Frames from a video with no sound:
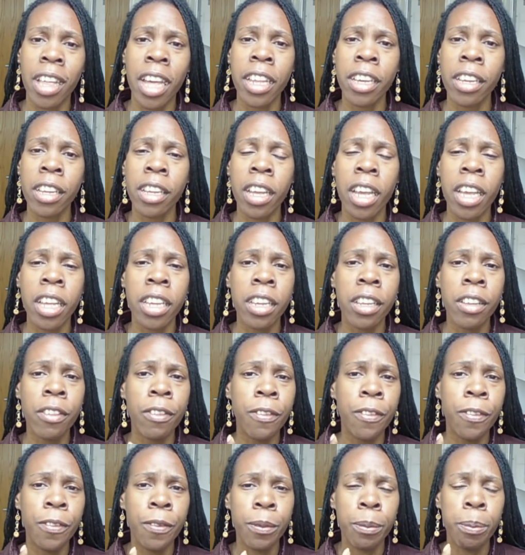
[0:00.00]

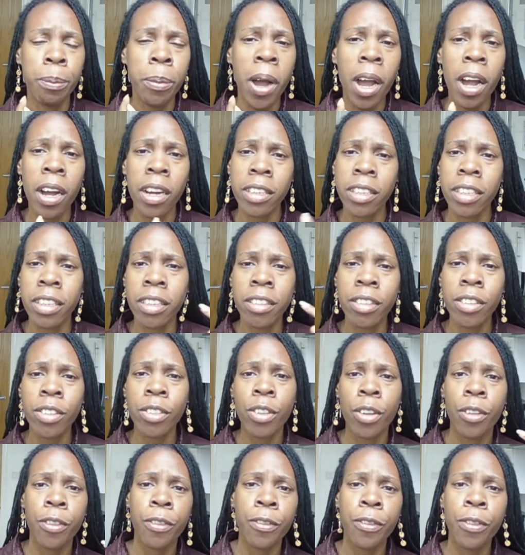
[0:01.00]
Any
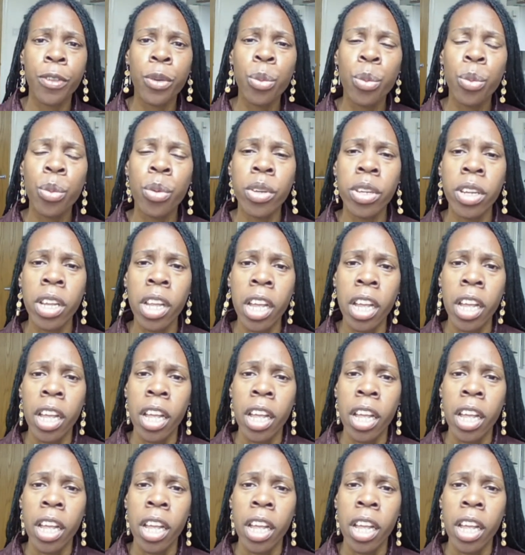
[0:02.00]
particles of food